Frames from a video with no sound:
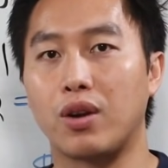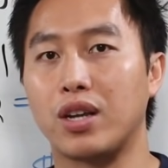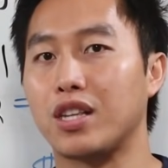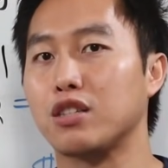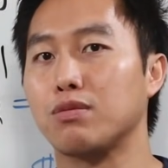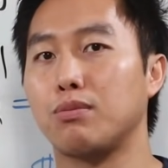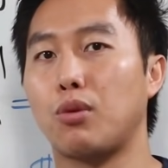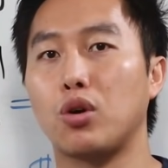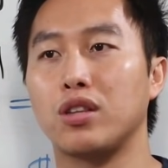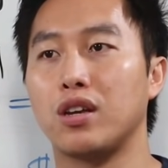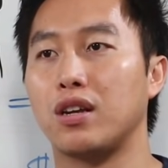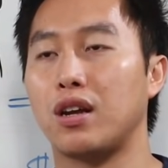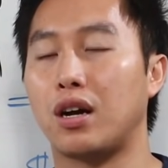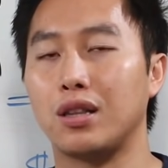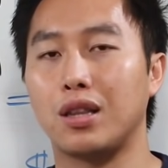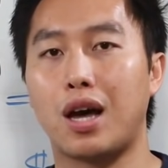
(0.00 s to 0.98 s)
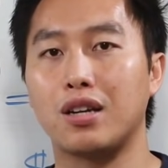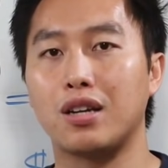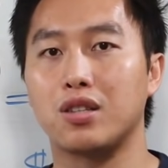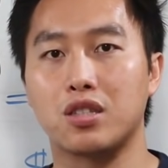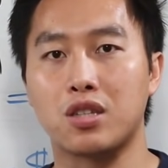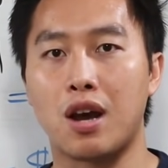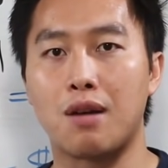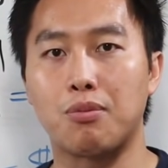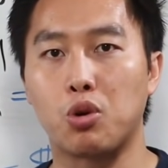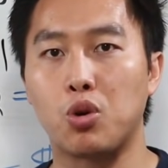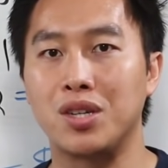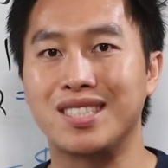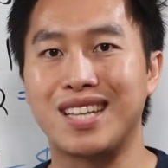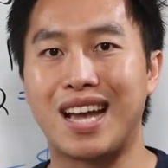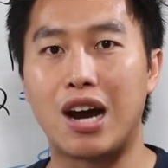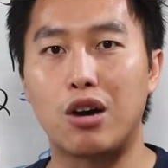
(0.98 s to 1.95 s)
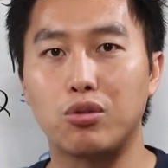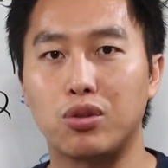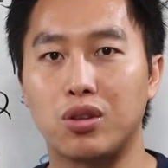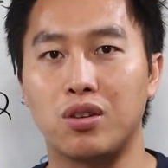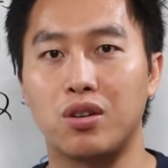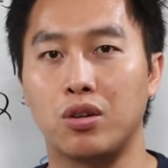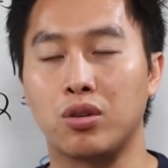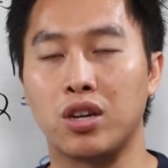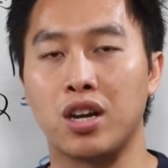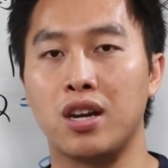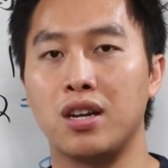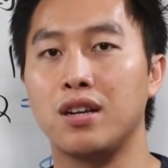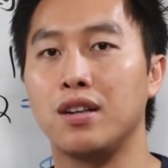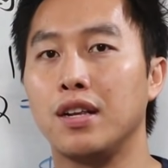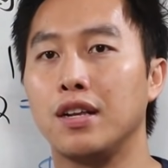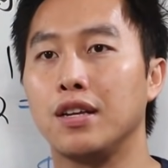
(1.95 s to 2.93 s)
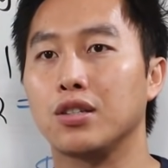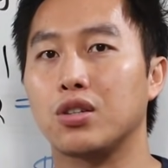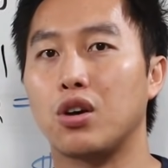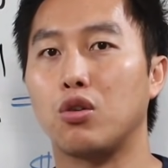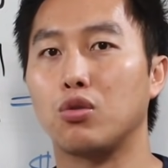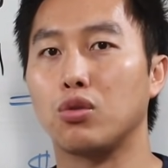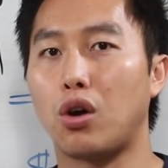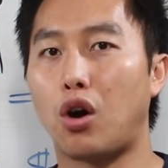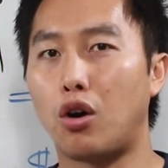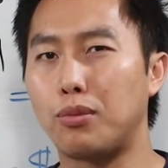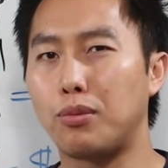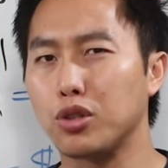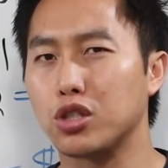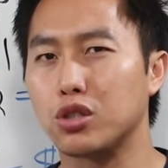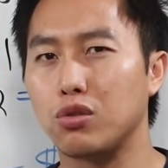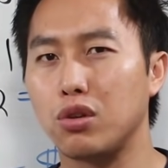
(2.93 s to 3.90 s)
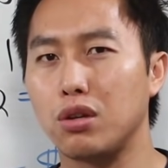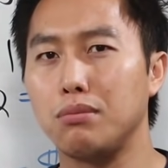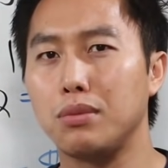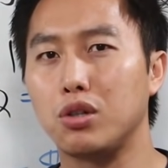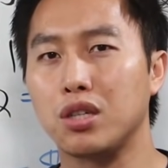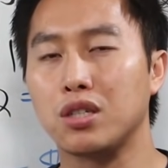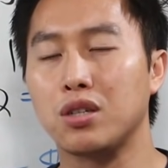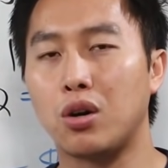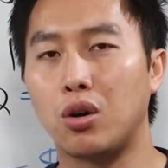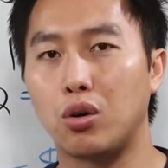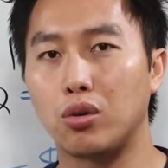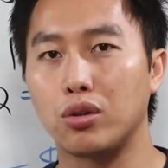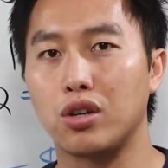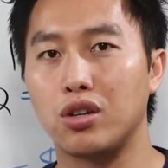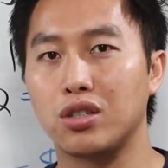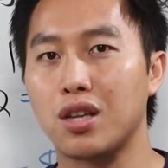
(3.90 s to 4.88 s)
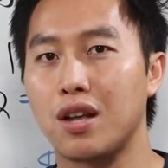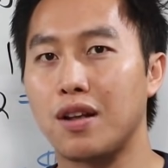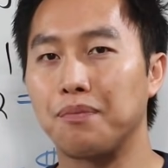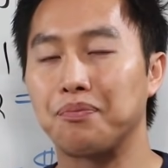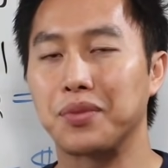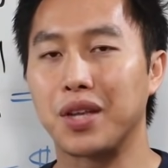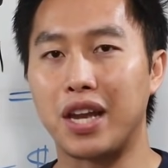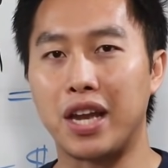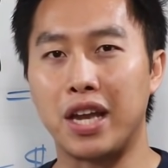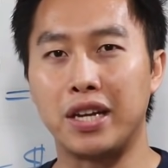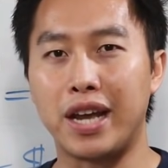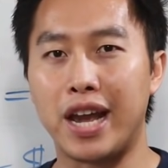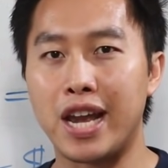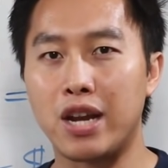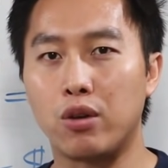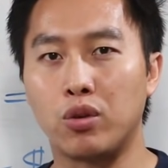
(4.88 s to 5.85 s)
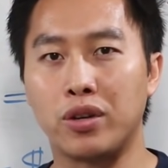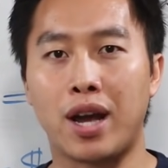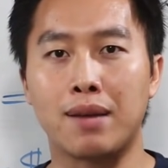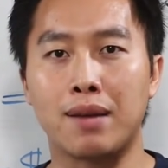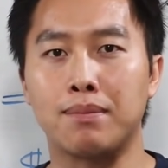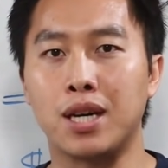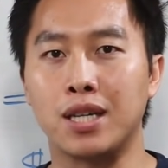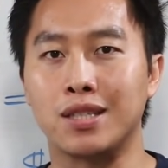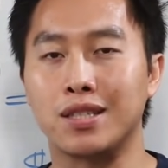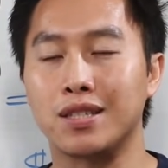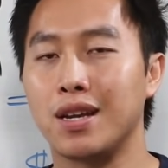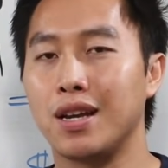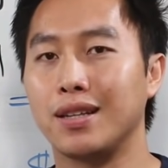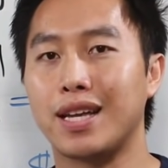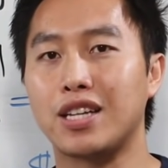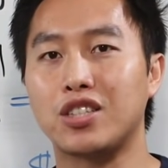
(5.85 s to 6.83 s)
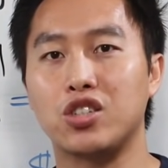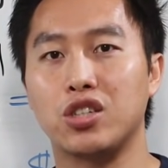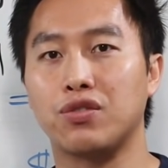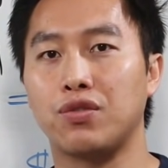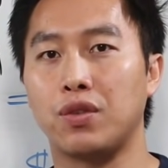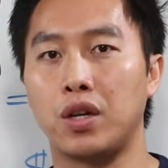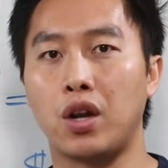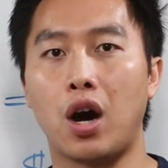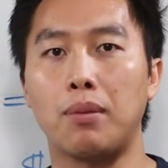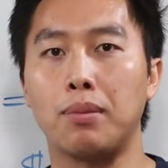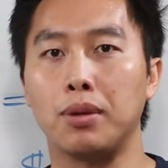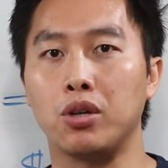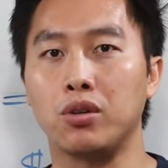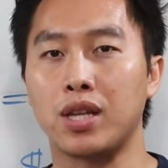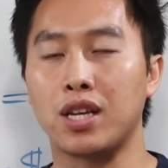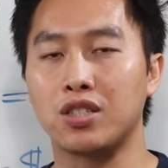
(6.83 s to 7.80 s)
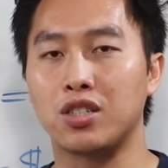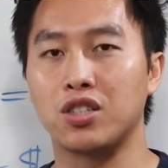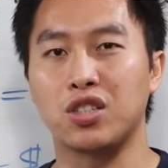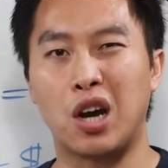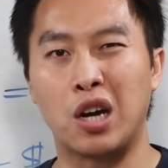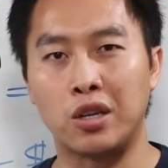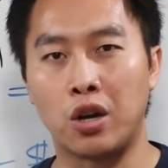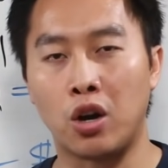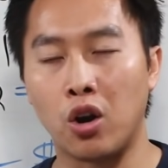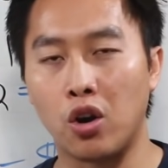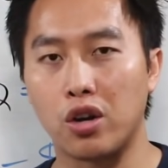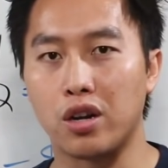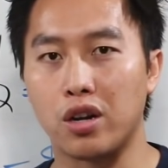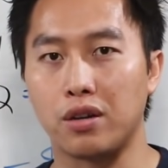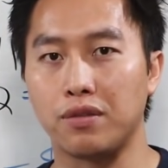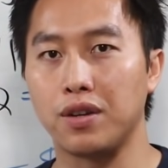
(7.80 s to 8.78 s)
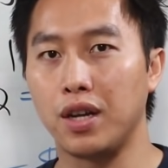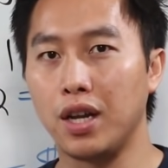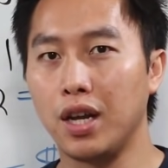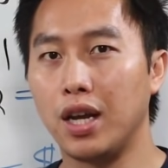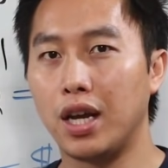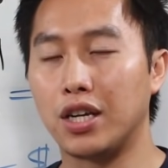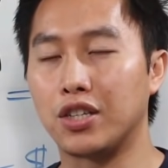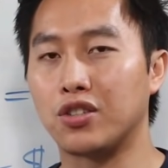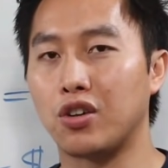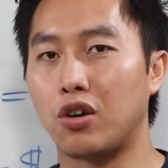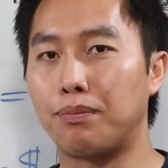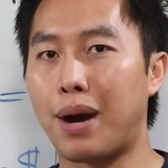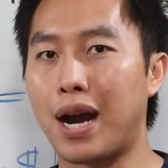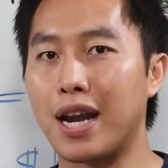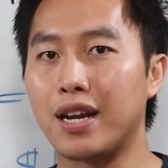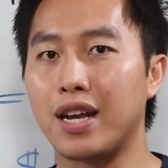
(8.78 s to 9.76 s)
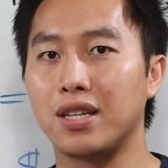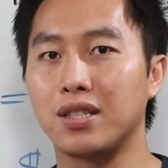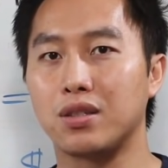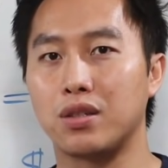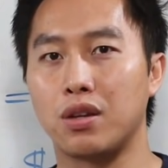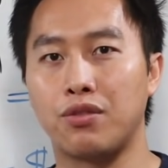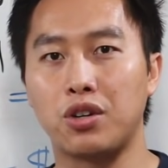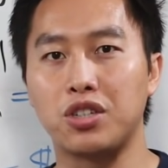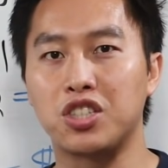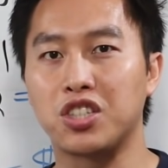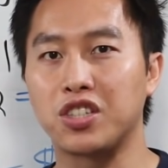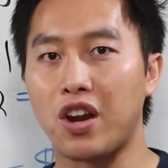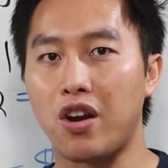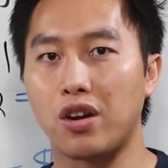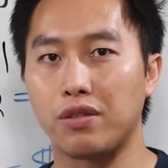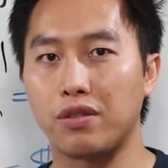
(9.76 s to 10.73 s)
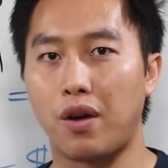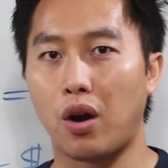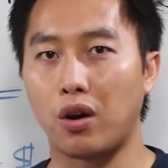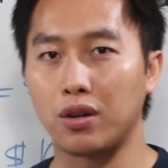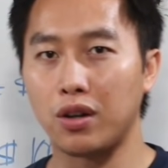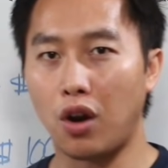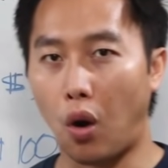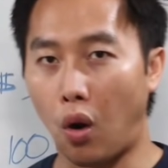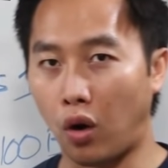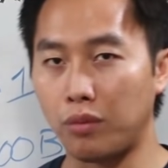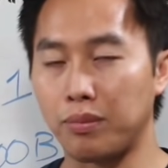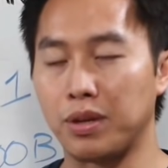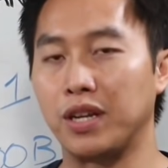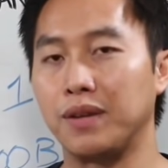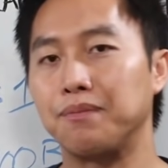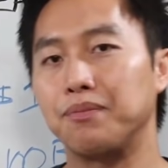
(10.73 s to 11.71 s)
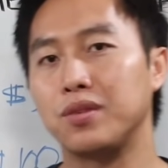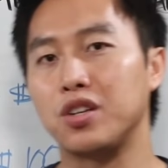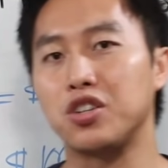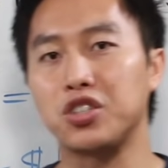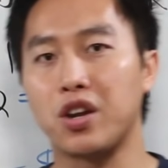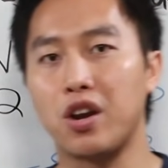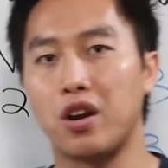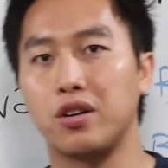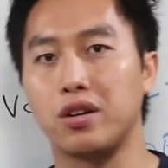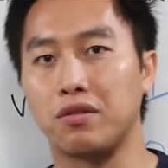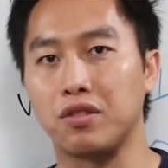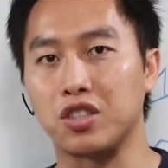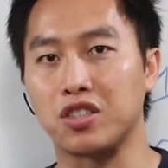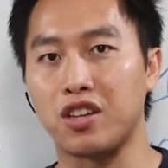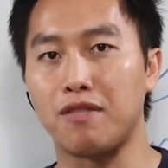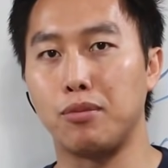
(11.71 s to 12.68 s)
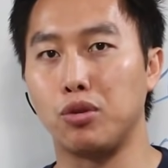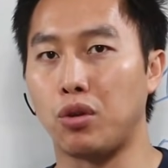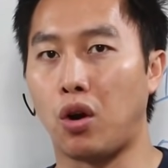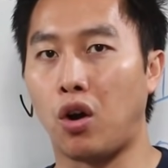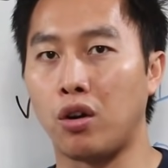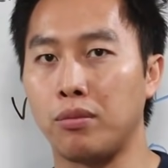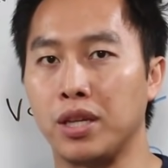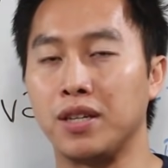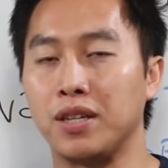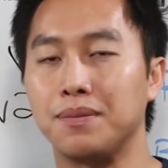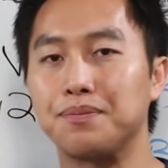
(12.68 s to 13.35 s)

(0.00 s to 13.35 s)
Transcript: That's more than a lot of the top coins out there, okay? So almost 3 million holders in 8 or 9 months. That's just phenomenal. That's just unheard of. And so Binance, they're very scared of our army. They're scared of the SafeMoon Army.